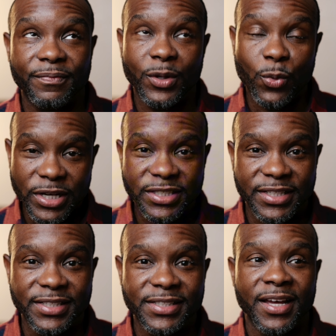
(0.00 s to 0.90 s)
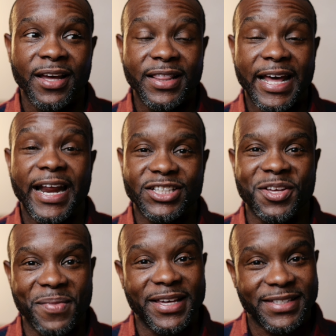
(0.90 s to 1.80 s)
questions that
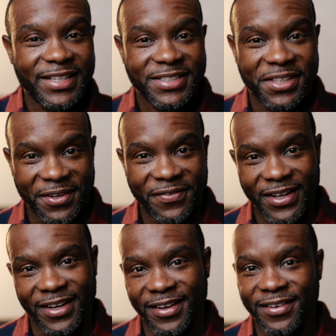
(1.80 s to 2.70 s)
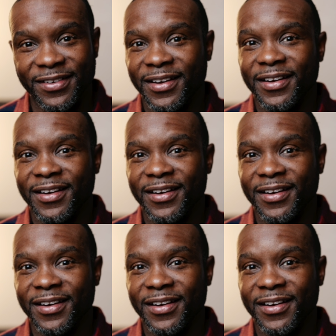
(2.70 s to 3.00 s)
actually make sense to the video.